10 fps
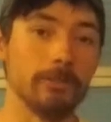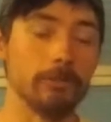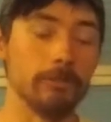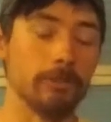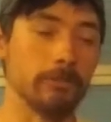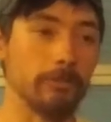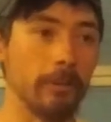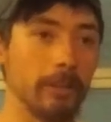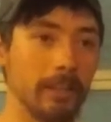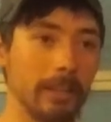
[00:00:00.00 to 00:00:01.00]
Juice is
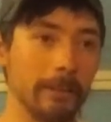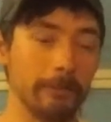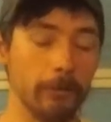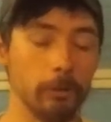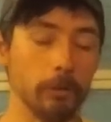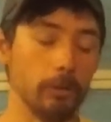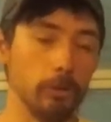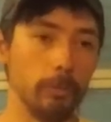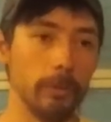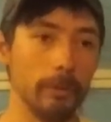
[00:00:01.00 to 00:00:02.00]
running a full
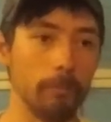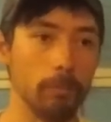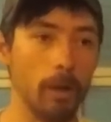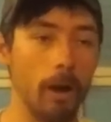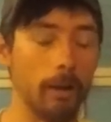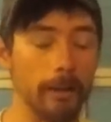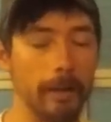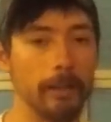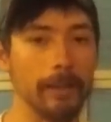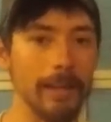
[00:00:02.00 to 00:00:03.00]
aluminum block
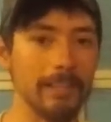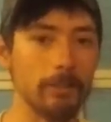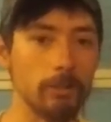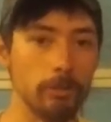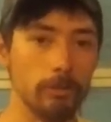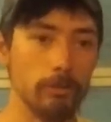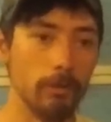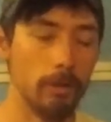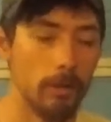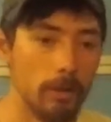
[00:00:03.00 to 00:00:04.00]
L S two,
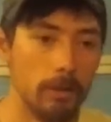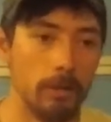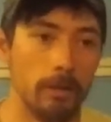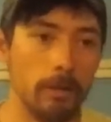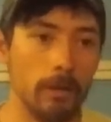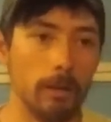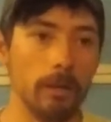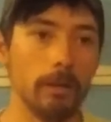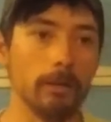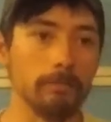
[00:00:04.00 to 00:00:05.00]

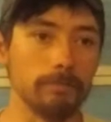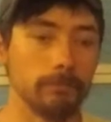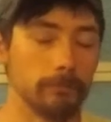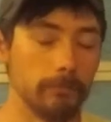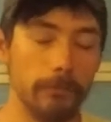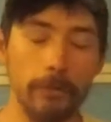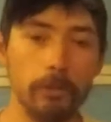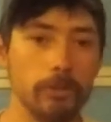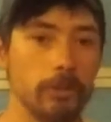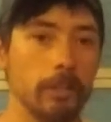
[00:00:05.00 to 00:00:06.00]
uh,
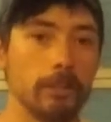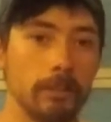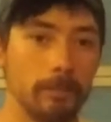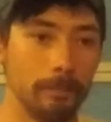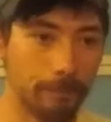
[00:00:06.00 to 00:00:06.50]
fuel injected,